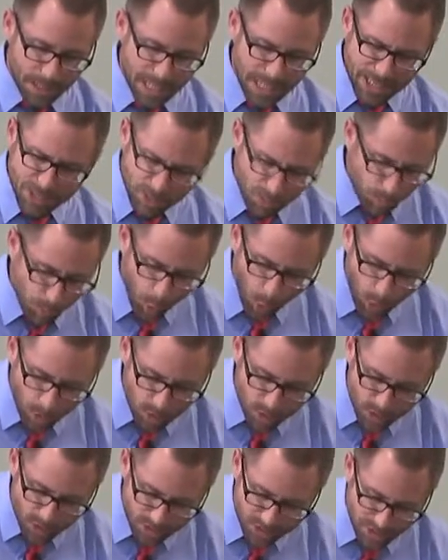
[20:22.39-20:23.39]
It's
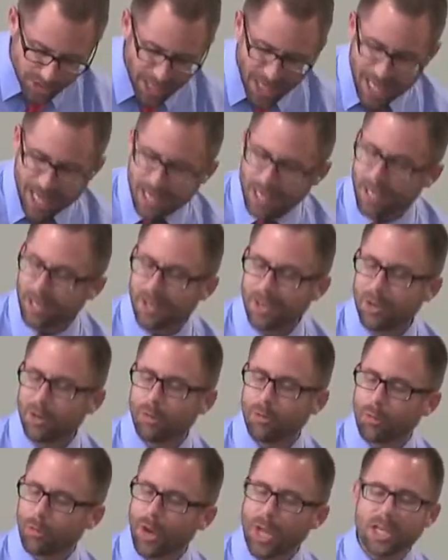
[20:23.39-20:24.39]
important to say,
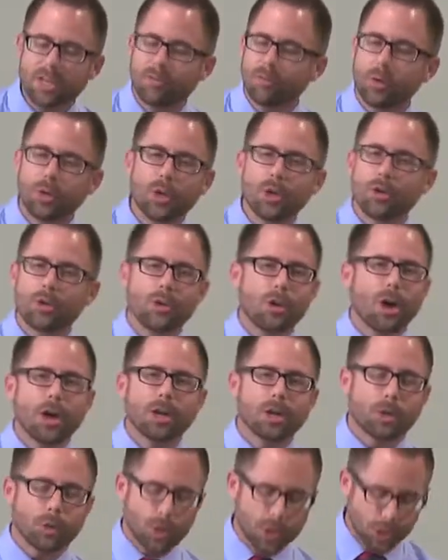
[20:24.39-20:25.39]
friend, if you're here and not
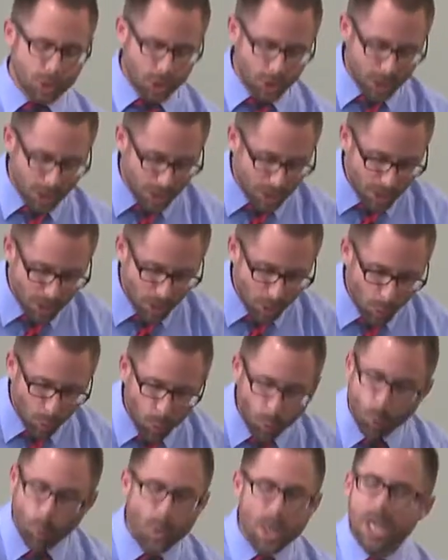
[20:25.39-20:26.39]
a Christian,
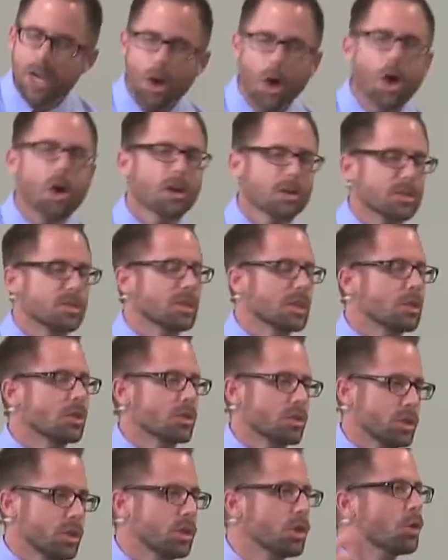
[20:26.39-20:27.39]
we are
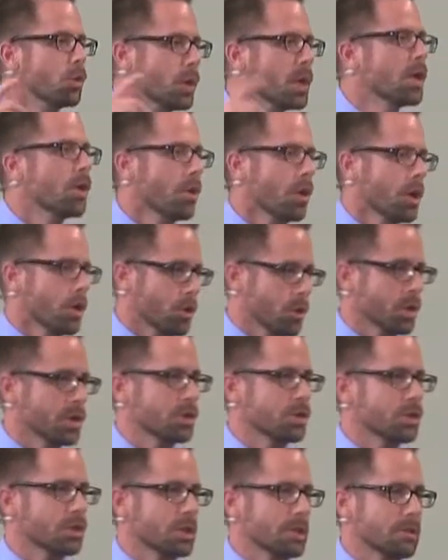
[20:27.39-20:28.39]
sinners too. We who are
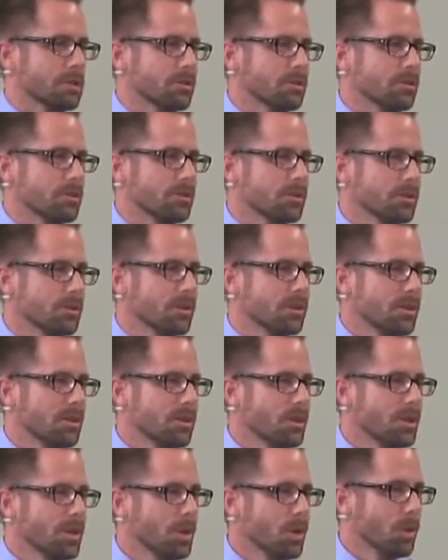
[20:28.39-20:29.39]
Christians,
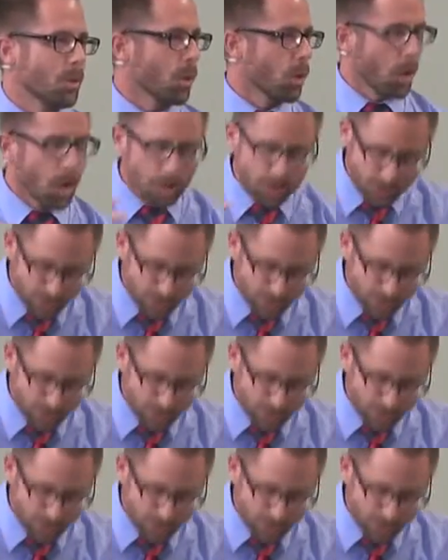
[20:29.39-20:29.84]
we're all